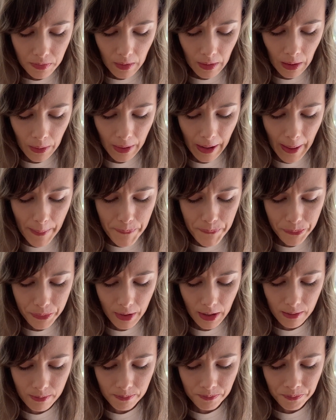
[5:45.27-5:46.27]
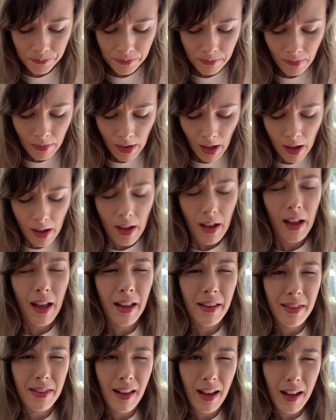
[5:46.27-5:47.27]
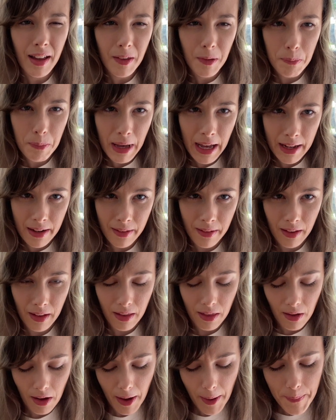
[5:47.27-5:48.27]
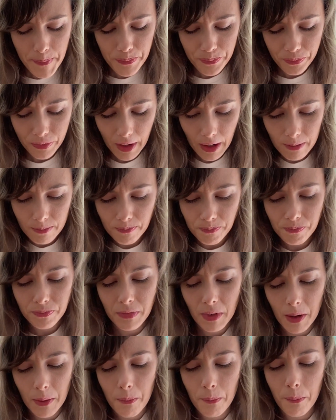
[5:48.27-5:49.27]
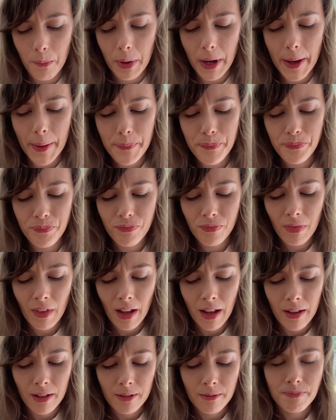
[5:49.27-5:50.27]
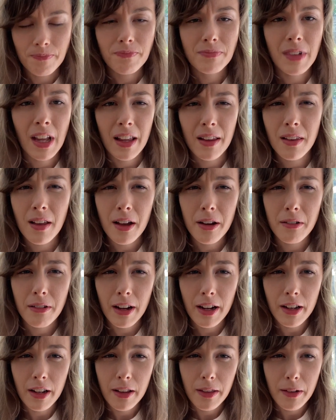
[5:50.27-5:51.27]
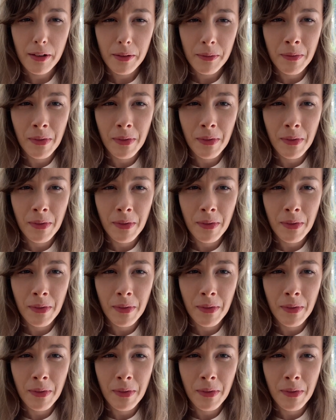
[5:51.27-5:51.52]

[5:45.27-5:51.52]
Okay. It's not as bad as I thought, but it's not great either.